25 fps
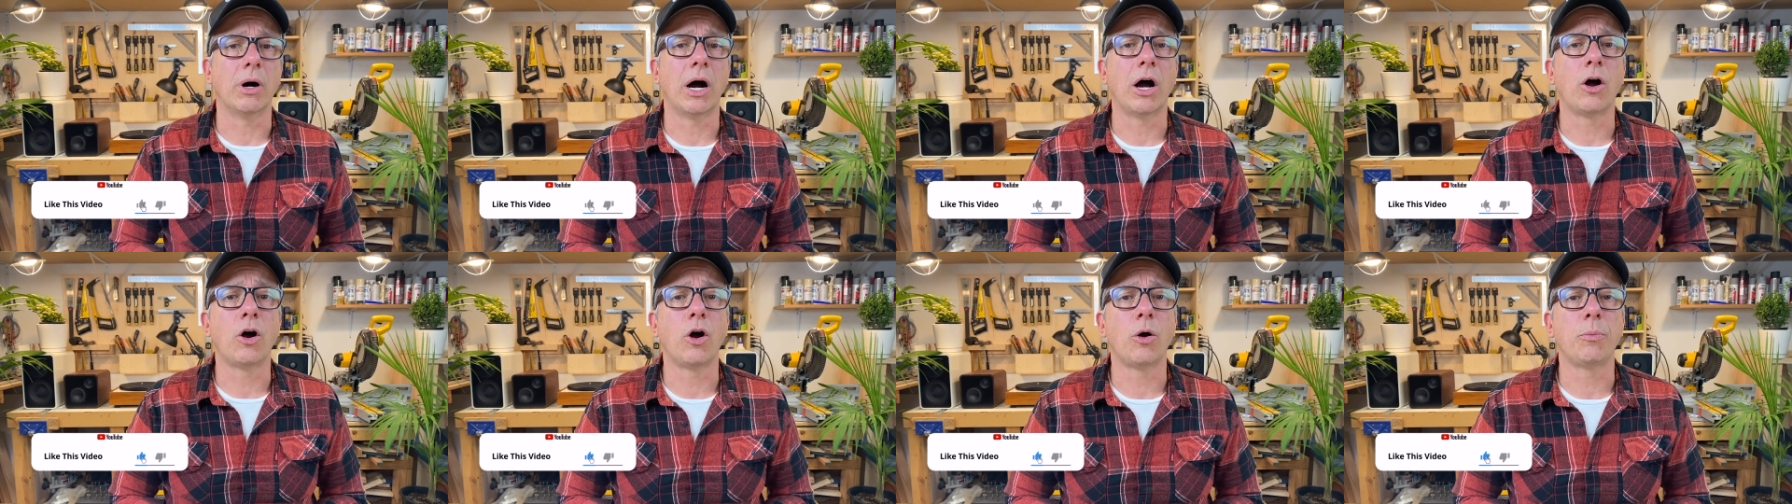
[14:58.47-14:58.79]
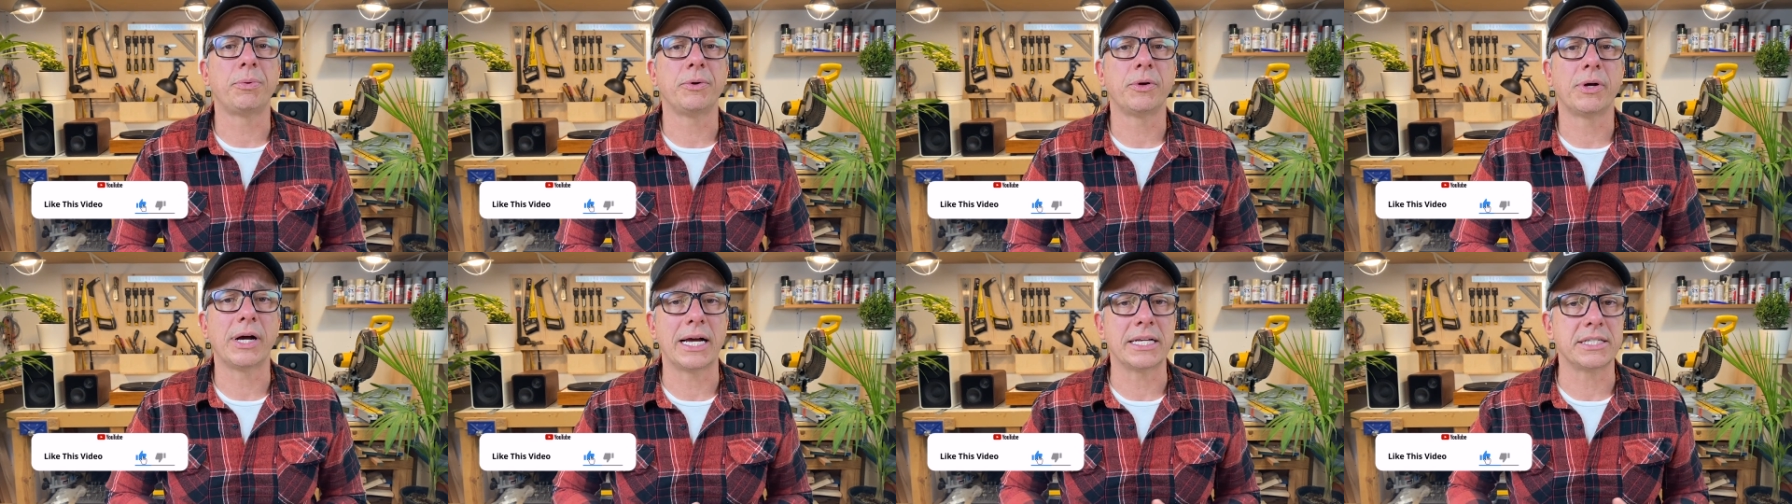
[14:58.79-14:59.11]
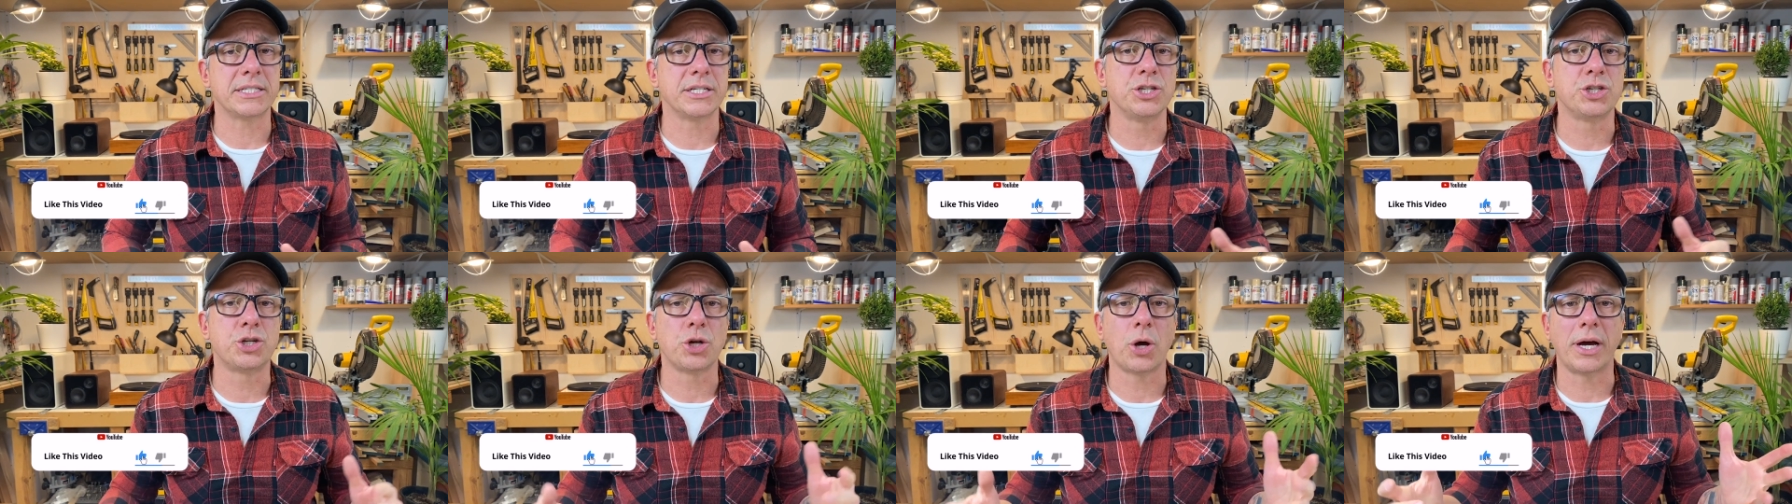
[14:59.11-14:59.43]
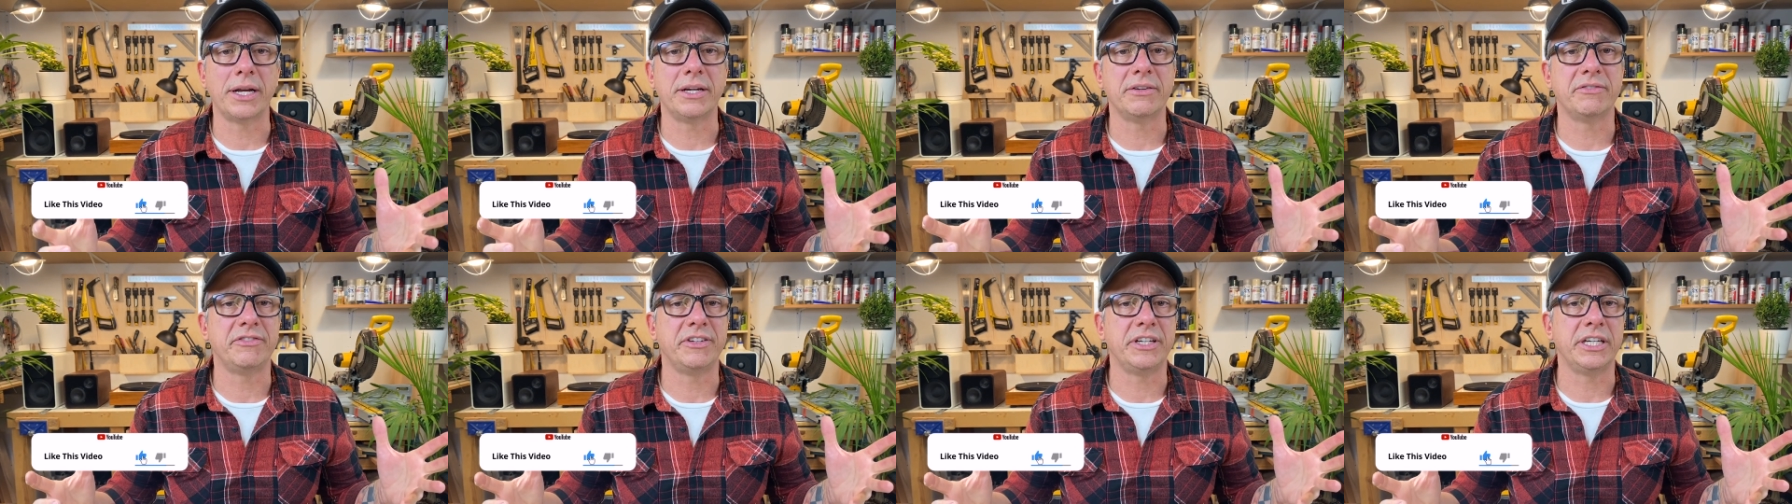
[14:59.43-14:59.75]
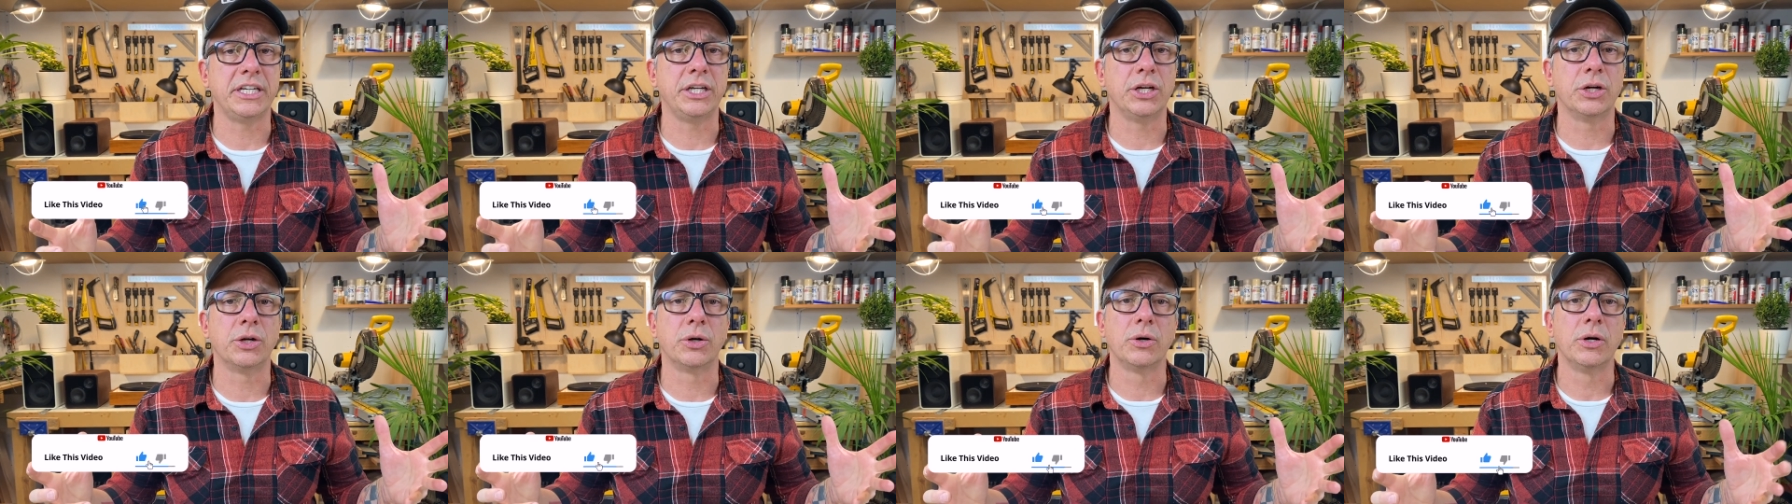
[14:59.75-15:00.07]
I hope you guys enjoy the
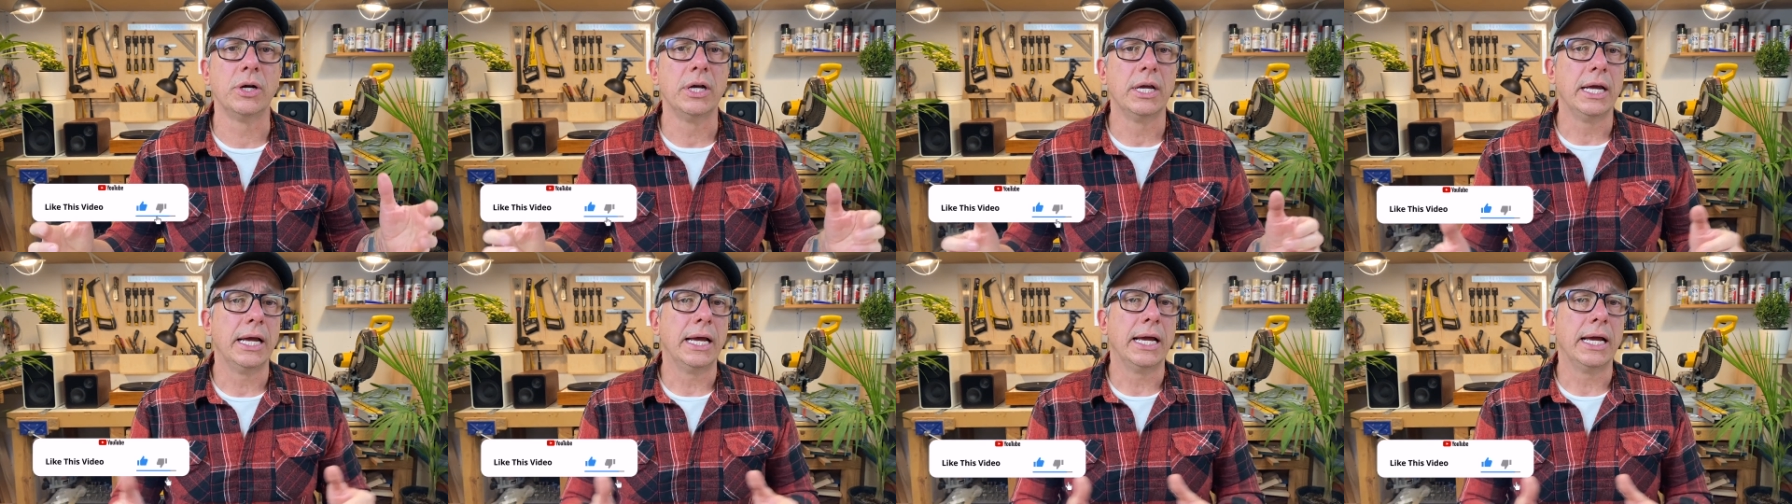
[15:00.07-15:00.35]
video